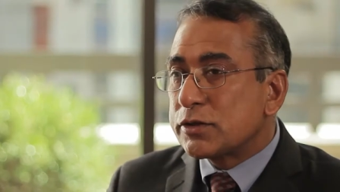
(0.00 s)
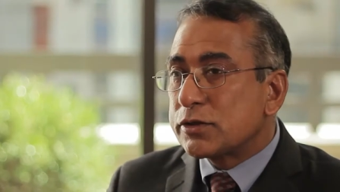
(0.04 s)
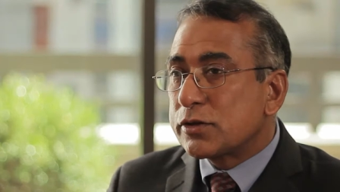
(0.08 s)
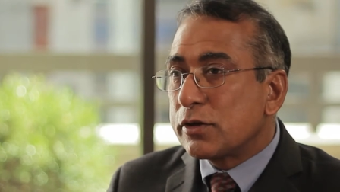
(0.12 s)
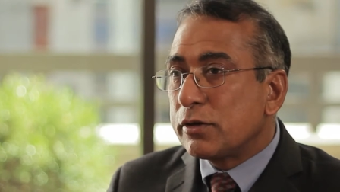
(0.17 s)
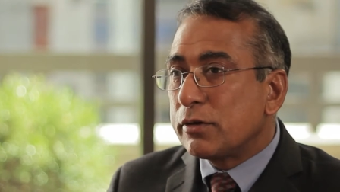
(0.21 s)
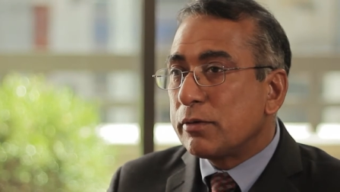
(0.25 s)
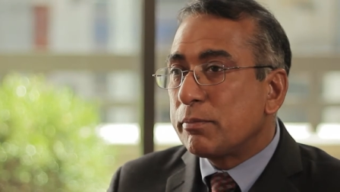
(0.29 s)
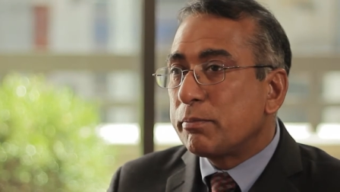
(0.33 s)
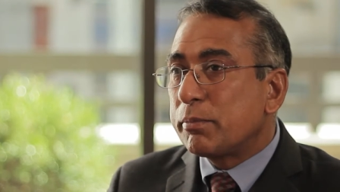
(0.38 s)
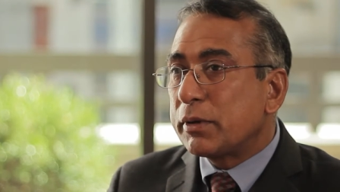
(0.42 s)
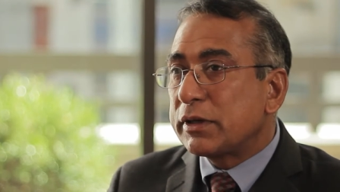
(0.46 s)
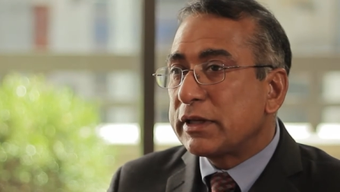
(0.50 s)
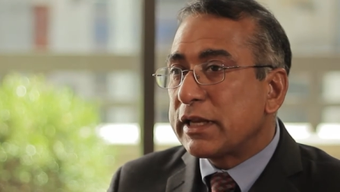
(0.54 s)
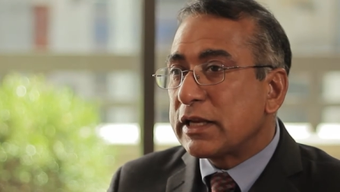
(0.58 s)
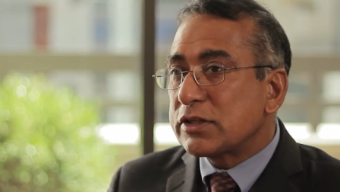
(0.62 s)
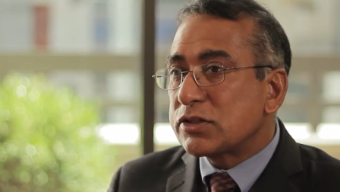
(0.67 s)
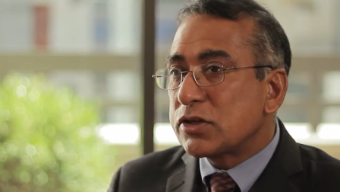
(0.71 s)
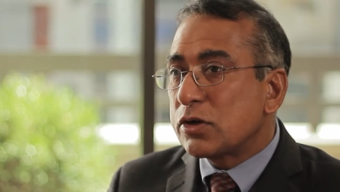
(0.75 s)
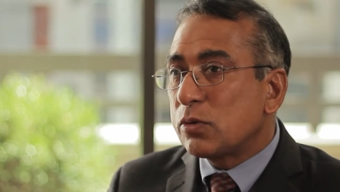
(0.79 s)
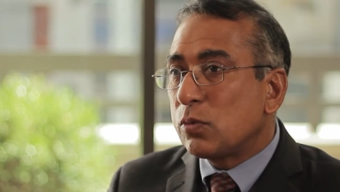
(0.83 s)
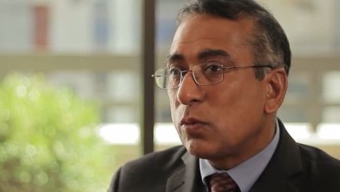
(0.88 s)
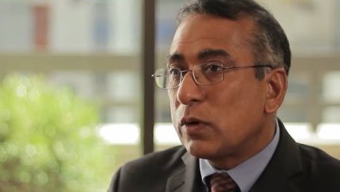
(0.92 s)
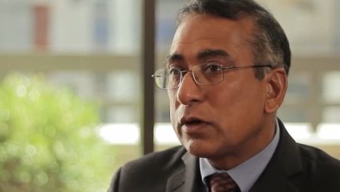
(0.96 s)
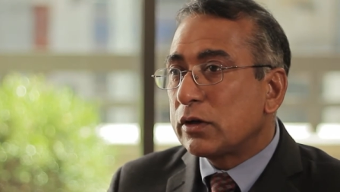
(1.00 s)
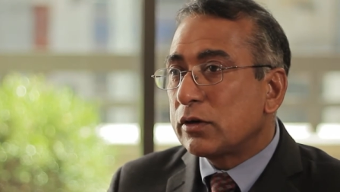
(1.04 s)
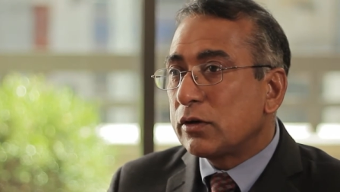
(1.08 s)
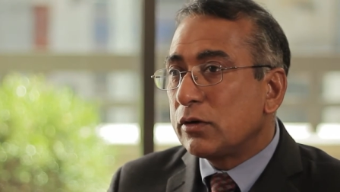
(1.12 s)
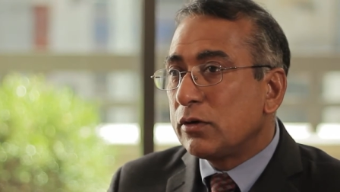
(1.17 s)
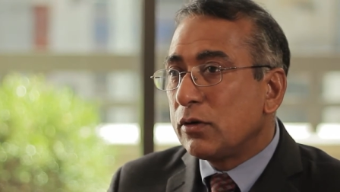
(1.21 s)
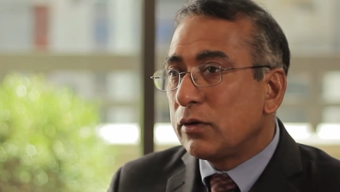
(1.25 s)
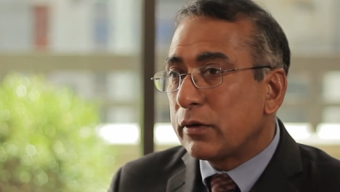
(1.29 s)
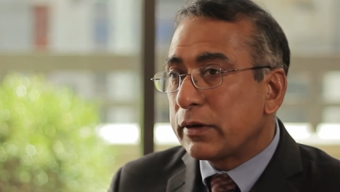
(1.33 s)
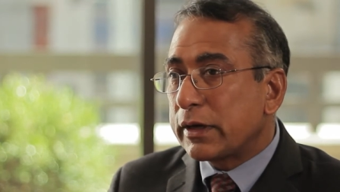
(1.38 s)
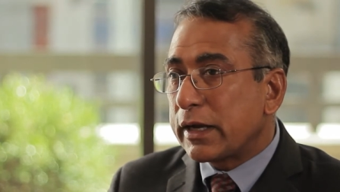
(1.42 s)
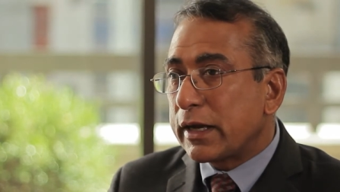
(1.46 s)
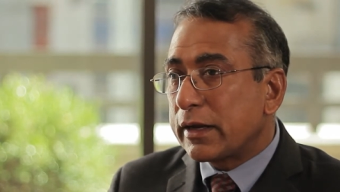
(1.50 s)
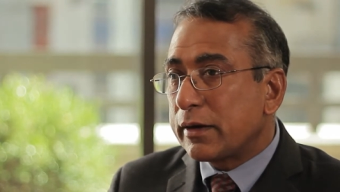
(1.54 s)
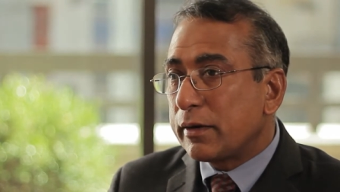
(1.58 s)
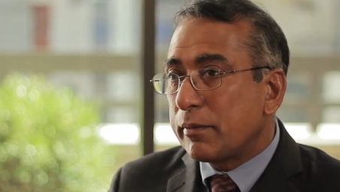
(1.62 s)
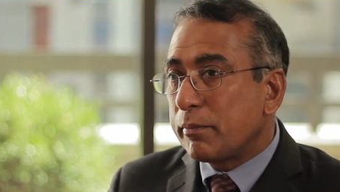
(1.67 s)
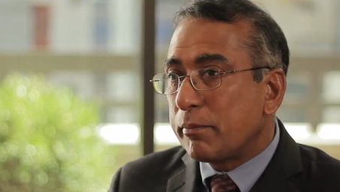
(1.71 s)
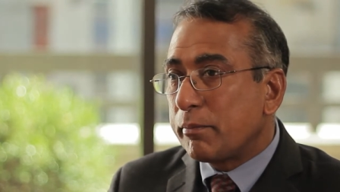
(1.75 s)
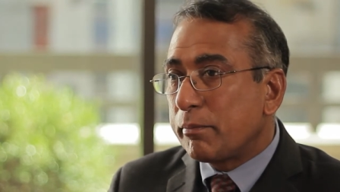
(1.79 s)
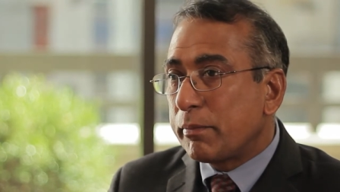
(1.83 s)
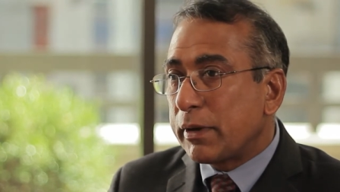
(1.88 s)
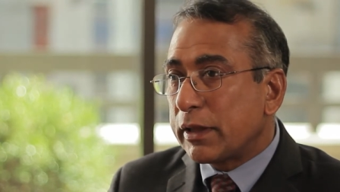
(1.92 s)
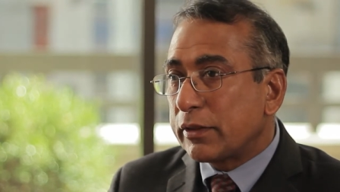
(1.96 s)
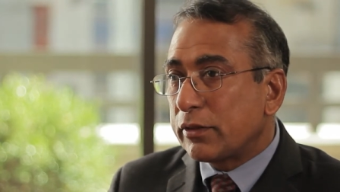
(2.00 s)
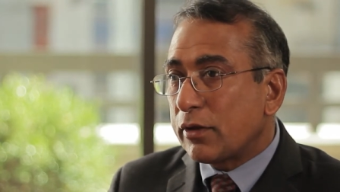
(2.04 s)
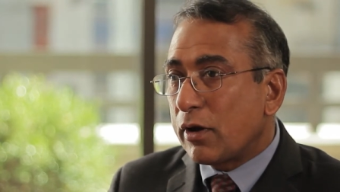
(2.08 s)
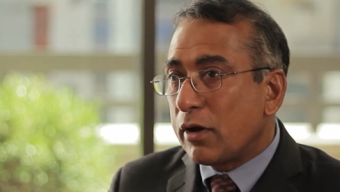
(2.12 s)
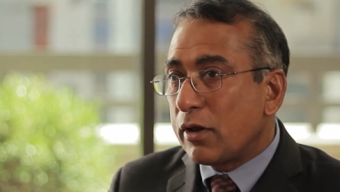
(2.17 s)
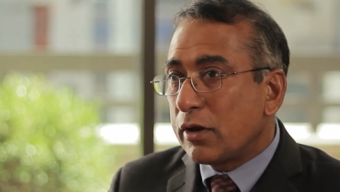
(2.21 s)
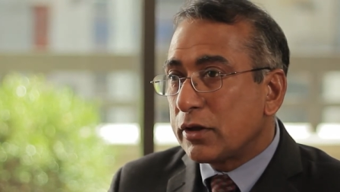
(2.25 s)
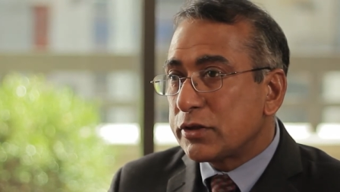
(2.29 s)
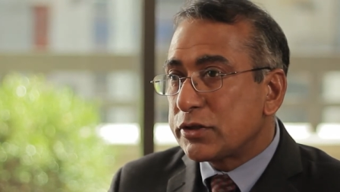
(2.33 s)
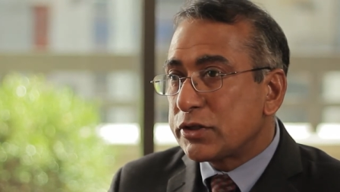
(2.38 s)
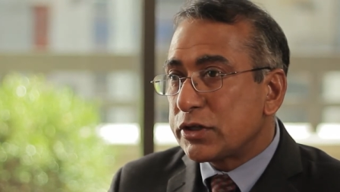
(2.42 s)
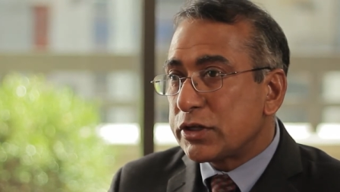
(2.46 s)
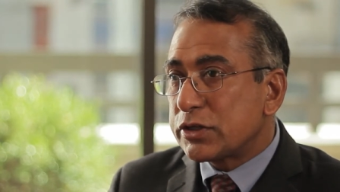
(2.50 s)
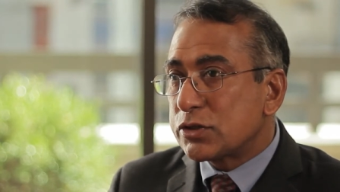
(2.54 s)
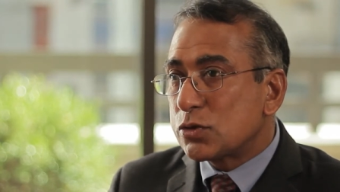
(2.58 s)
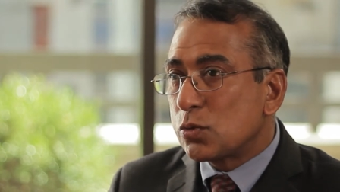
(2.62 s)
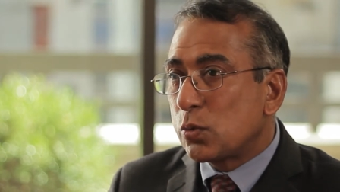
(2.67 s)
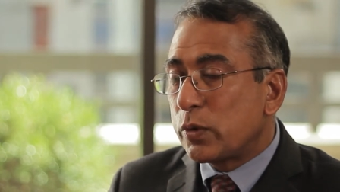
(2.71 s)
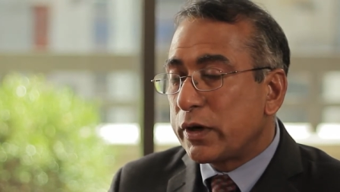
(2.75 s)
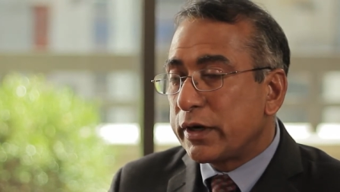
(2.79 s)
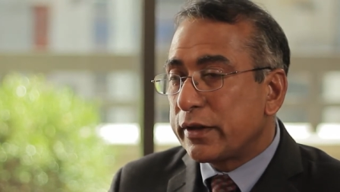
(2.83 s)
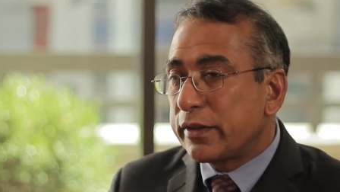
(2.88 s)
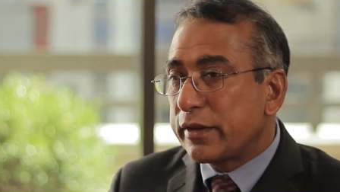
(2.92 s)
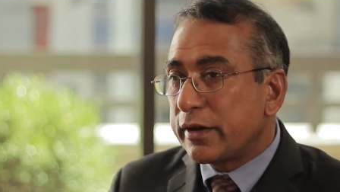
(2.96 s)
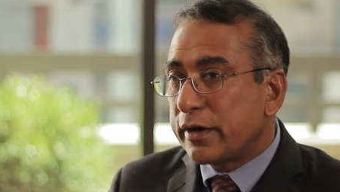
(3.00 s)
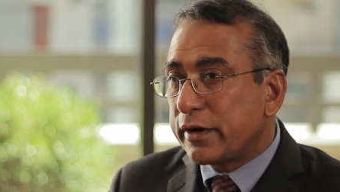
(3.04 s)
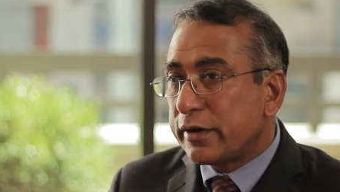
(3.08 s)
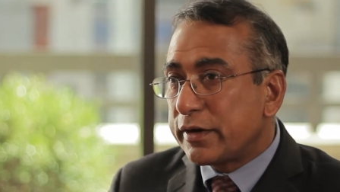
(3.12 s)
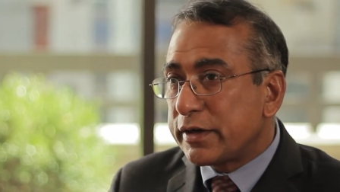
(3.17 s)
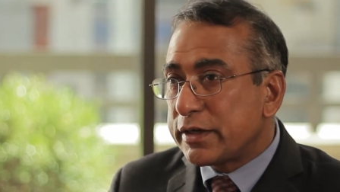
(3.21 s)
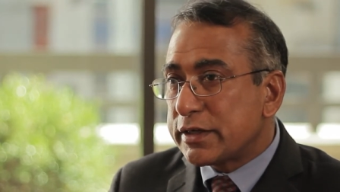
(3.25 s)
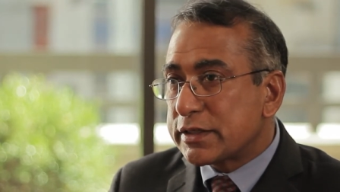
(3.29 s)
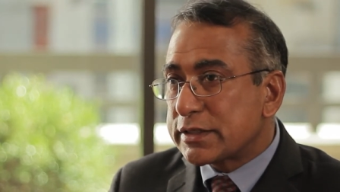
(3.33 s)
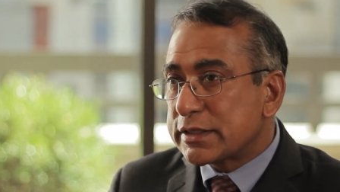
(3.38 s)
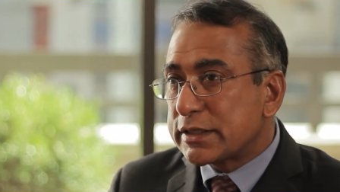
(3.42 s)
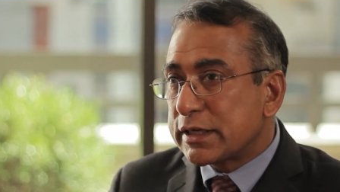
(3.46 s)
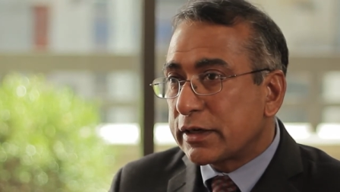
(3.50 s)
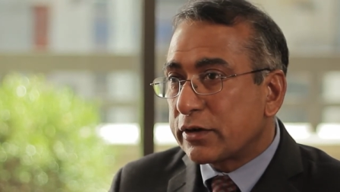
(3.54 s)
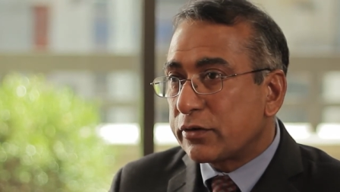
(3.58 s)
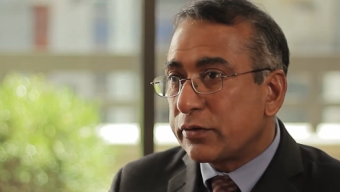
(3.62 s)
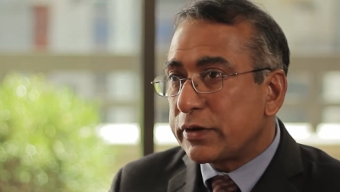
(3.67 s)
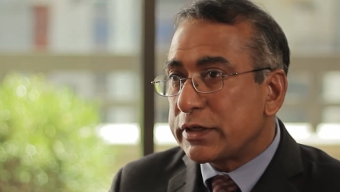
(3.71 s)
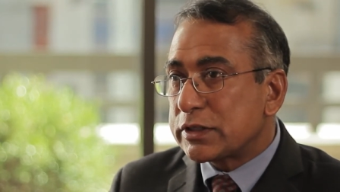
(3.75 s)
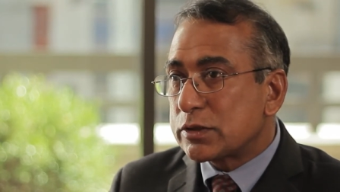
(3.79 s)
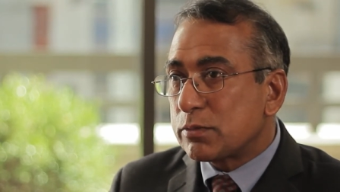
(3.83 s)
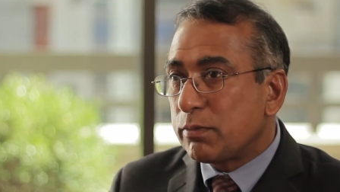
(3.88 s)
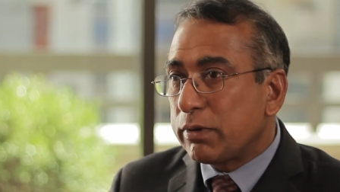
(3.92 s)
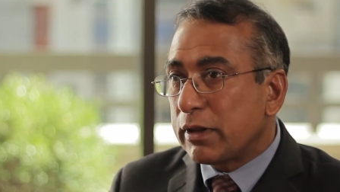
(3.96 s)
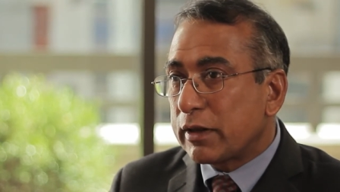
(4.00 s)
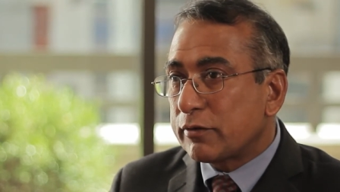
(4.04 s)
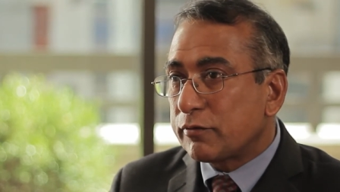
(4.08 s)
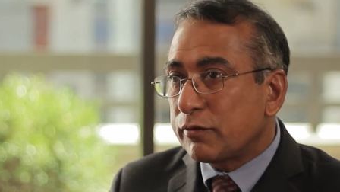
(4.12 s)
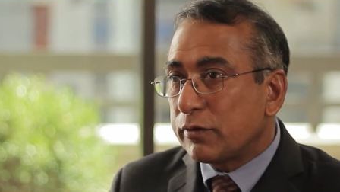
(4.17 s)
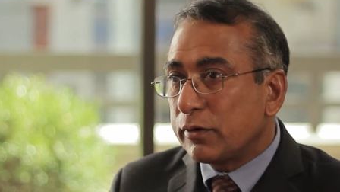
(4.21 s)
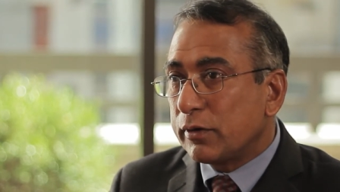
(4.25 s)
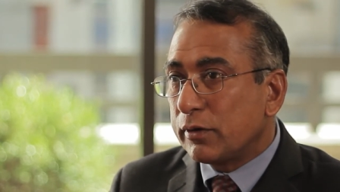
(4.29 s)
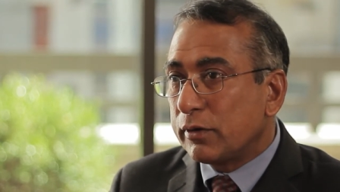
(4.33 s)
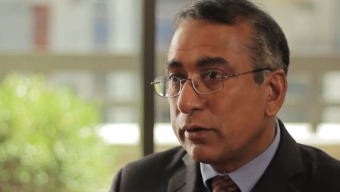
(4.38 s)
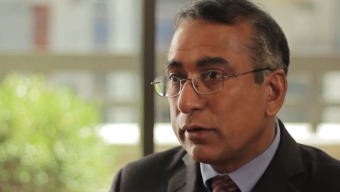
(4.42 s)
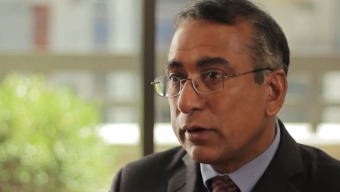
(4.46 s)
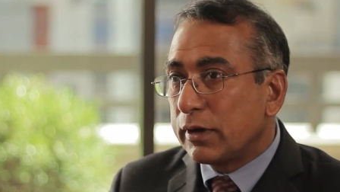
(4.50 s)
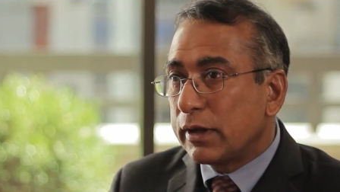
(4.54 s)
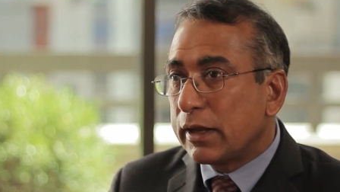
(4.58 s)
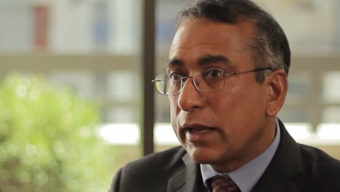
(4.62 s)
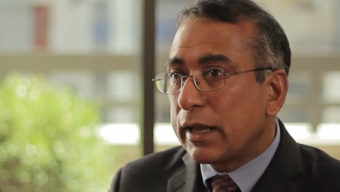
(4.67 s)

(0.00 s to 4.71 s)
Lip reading: So potentially one could look at pathologies where there is decreased blood flow,